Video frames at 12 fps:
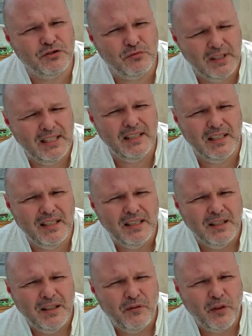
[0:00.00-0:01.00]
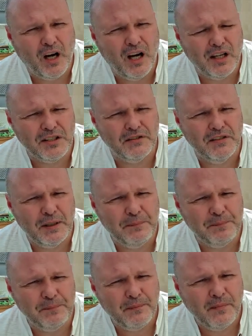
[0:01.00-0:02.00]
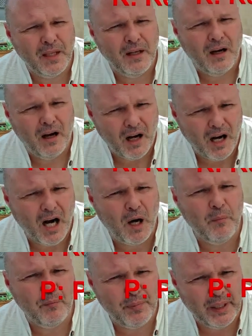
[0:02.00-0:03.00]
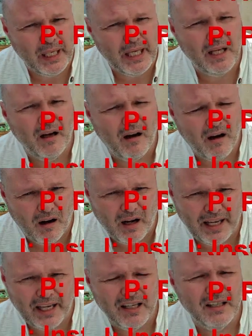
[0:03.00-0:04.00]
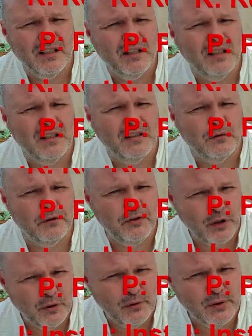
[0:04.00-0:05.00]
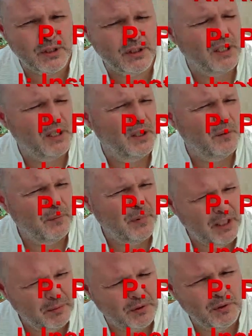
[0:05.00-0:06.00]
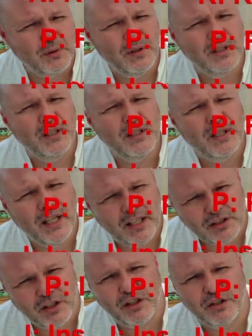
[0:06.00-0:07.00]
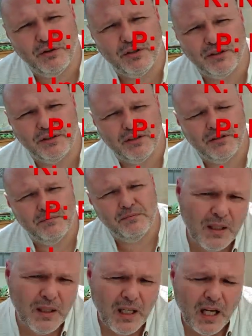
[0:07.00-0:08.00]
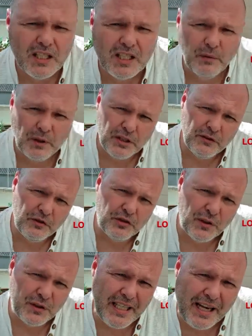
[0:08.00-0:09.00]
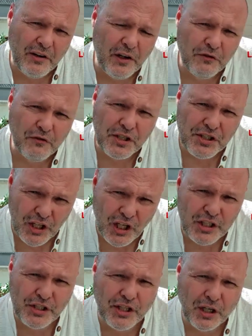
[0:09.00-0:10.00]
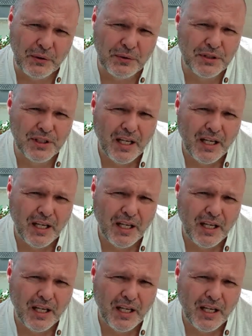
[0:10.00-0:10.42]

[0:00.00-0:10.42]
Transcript: really the heart of it. RPI, reviews, people, institutions. See, once you've drilled down, you've researched those,